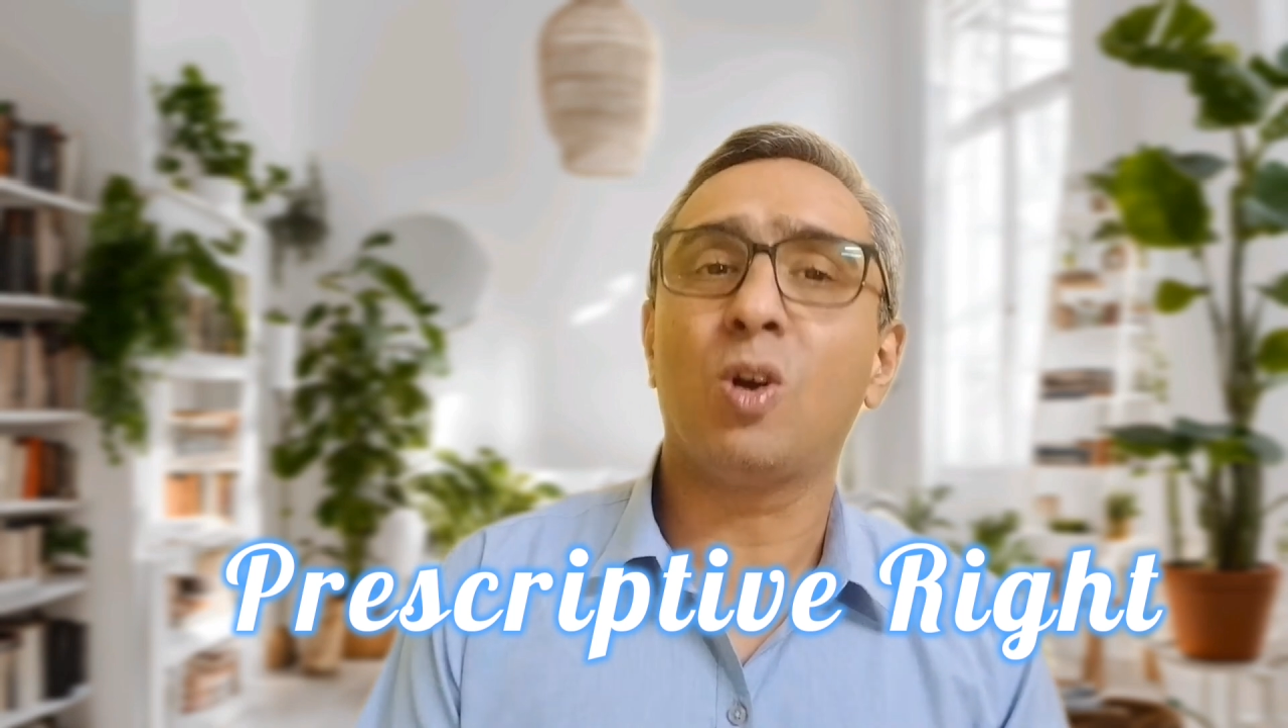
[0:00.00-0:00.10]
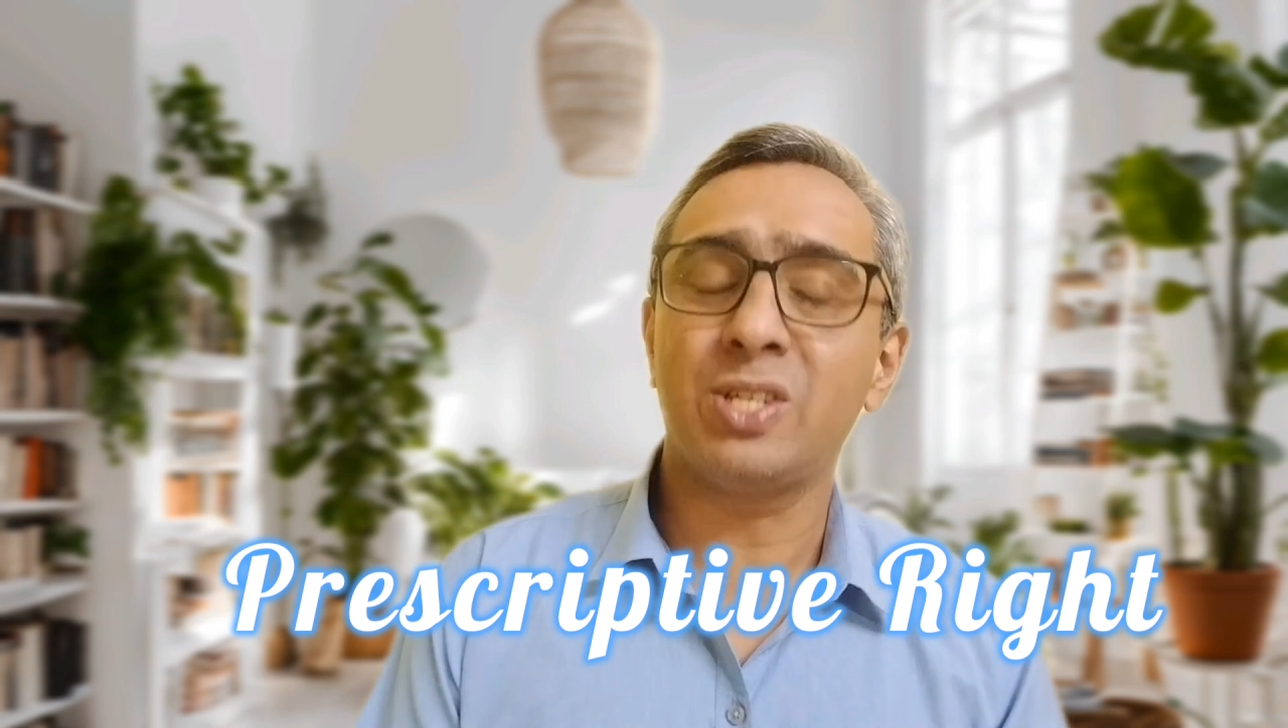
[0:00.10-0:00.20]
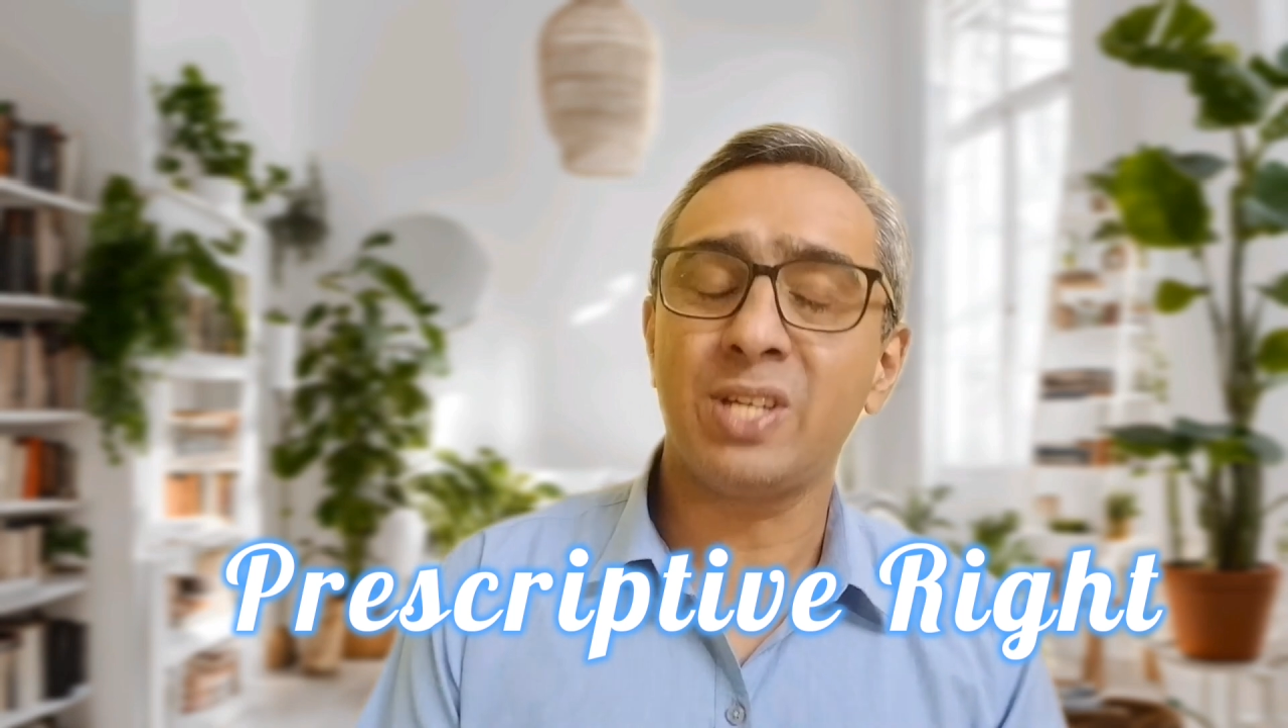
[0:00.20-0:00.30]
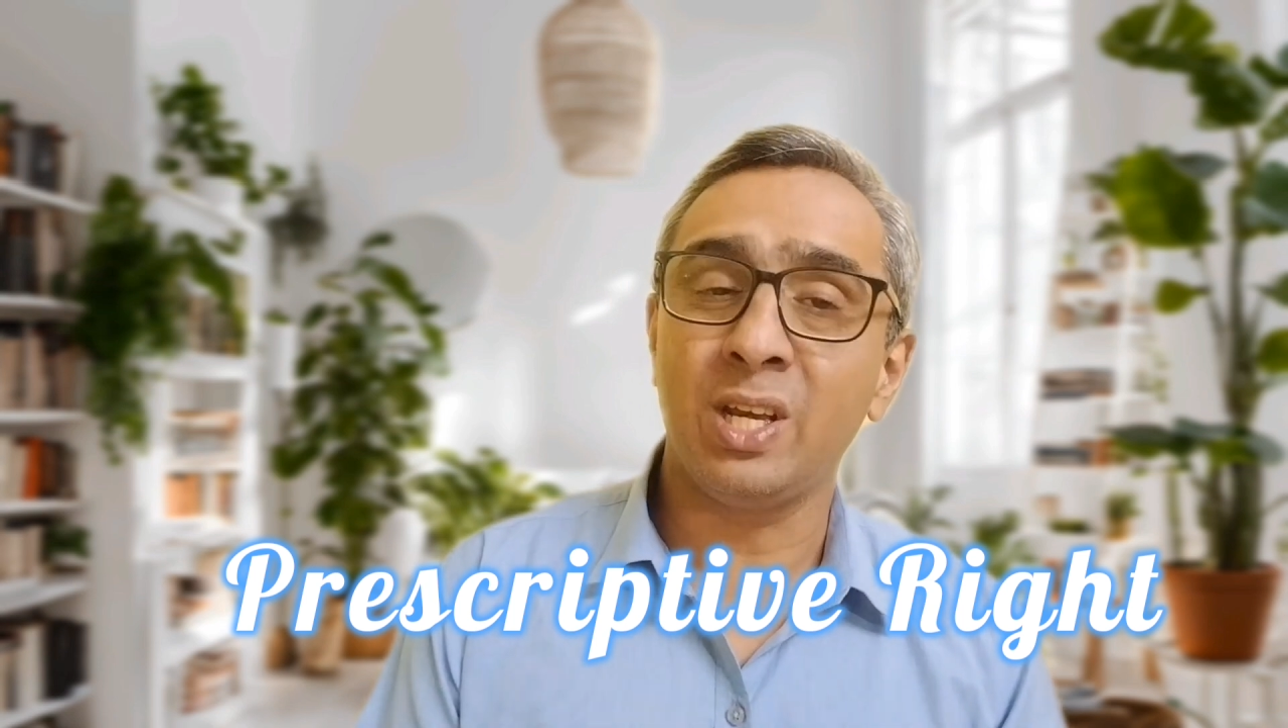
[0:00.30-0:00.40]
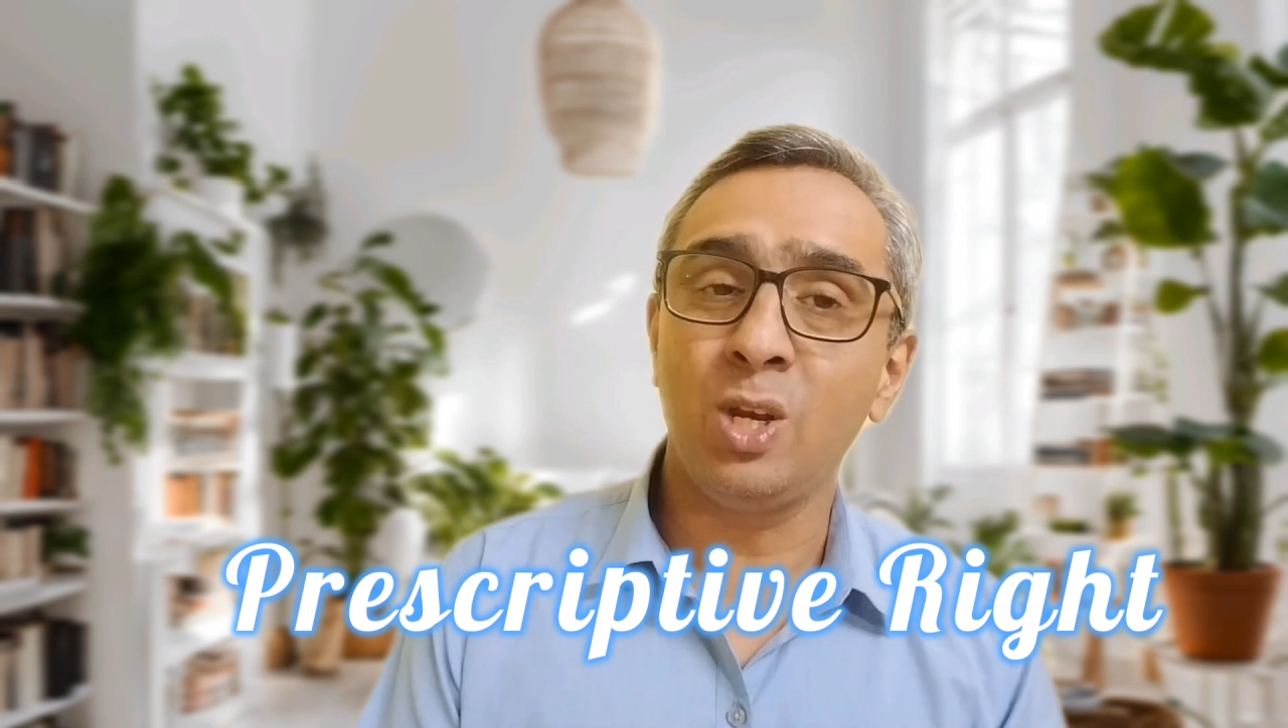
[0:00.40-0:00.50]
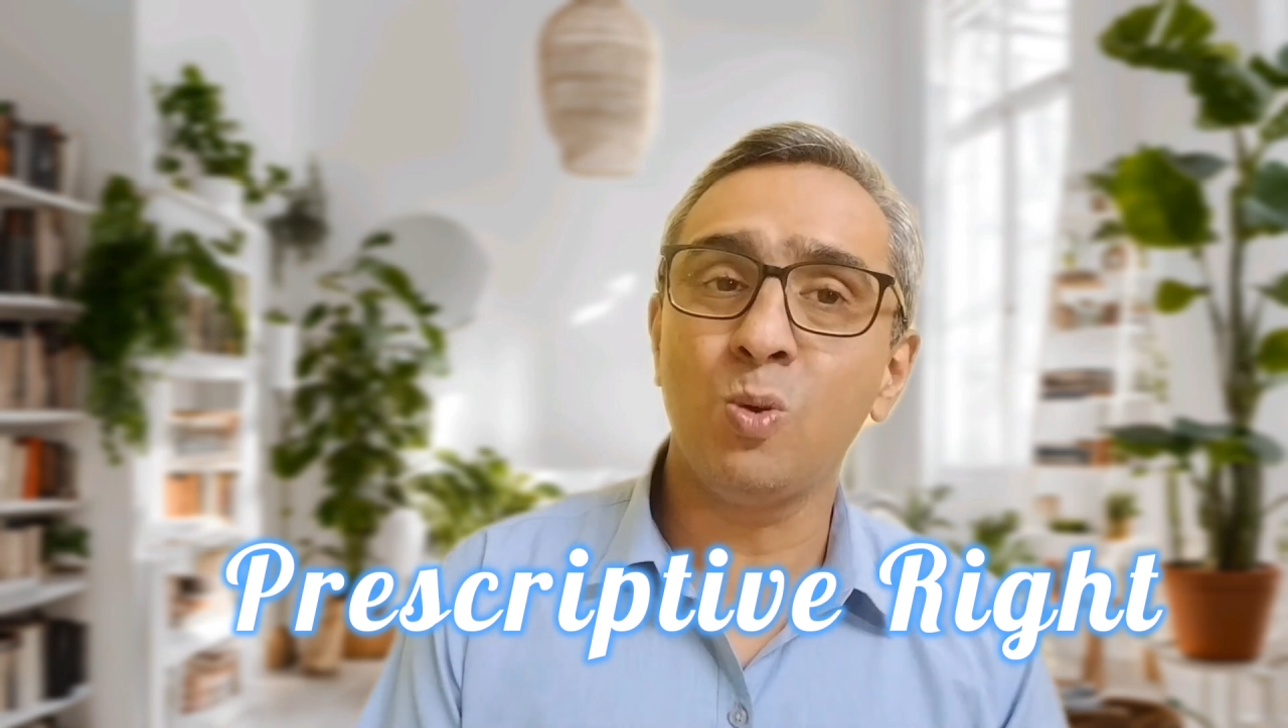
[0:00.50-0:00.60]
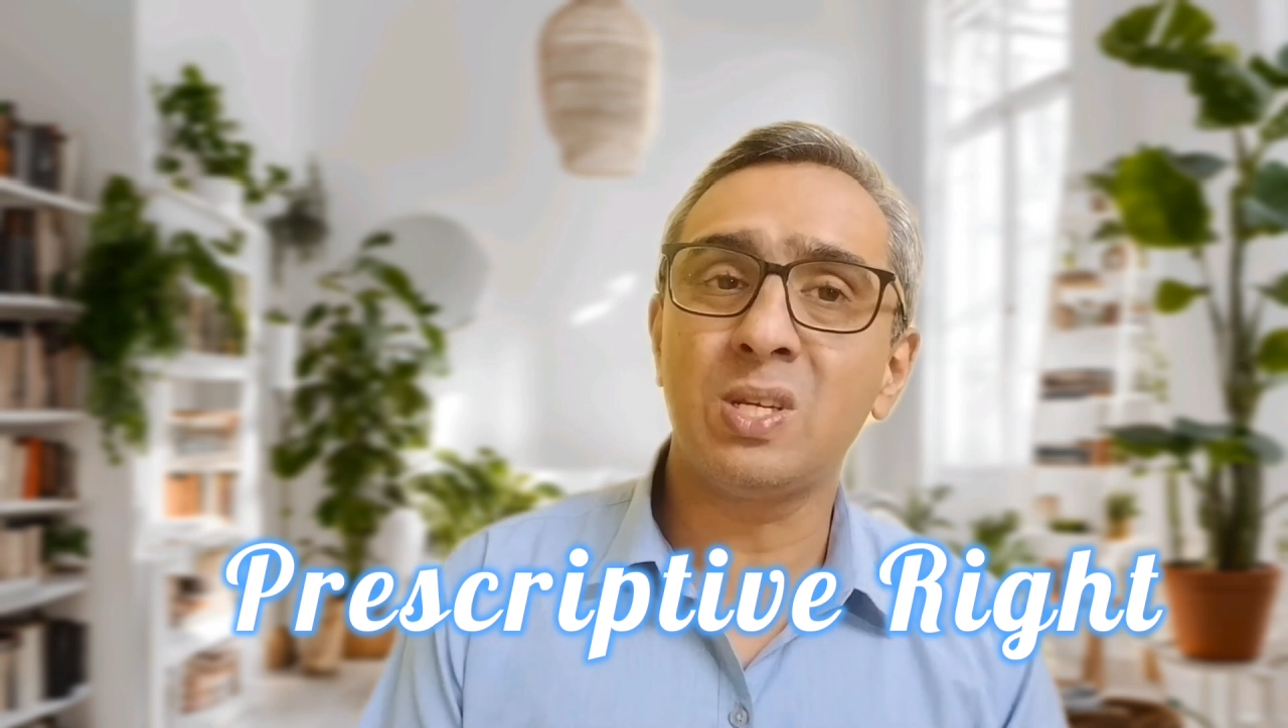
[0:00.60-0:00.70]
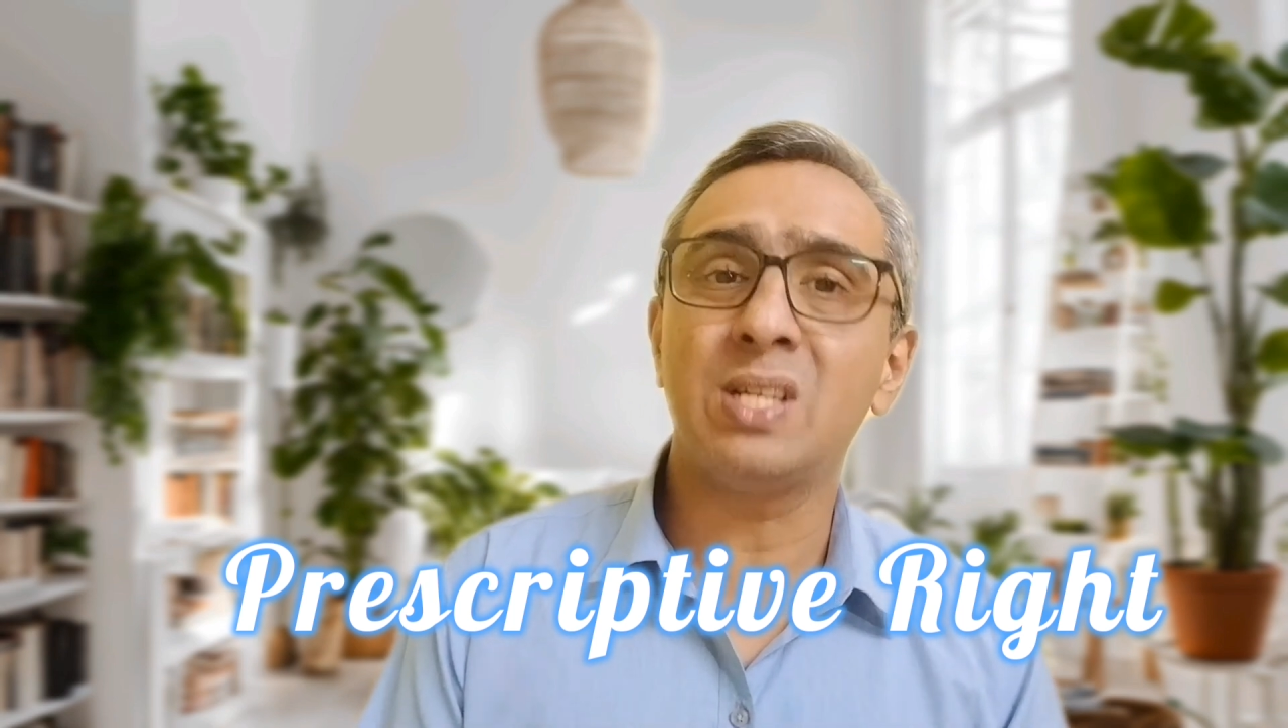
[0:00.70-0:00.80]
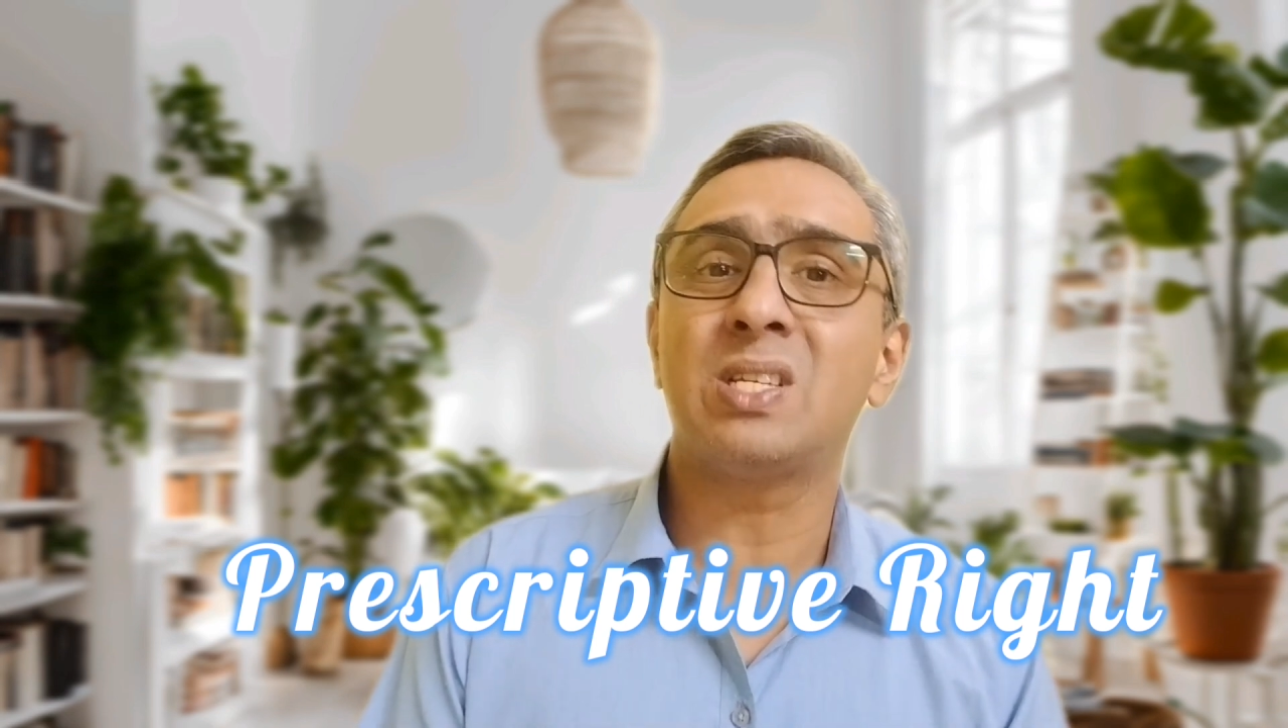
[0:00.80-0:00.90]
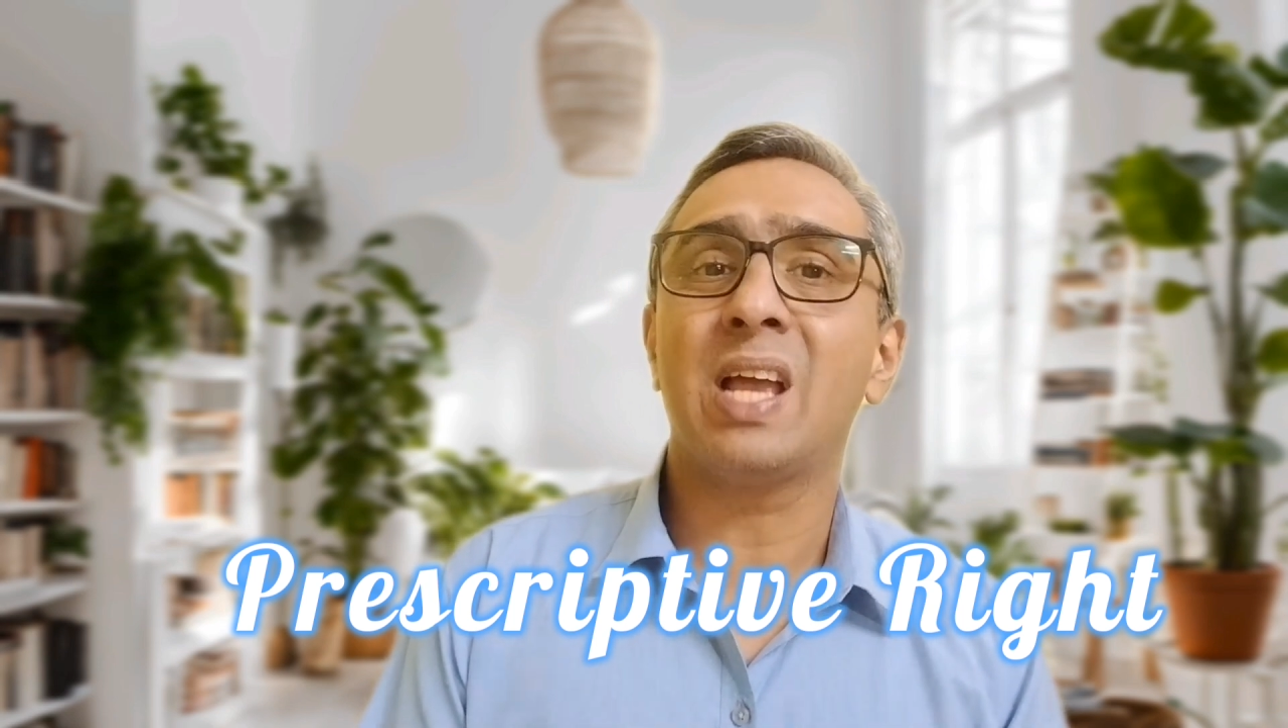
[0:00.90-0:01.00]
causing
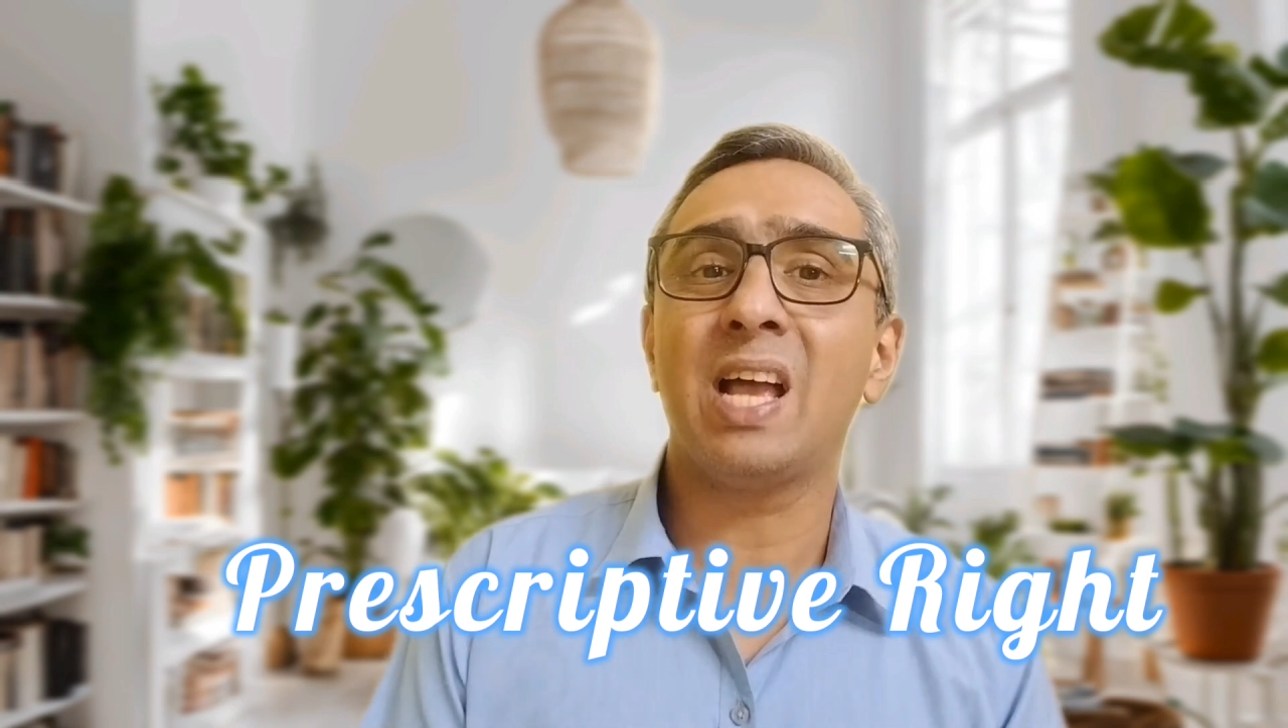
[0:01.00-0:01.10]
nuisance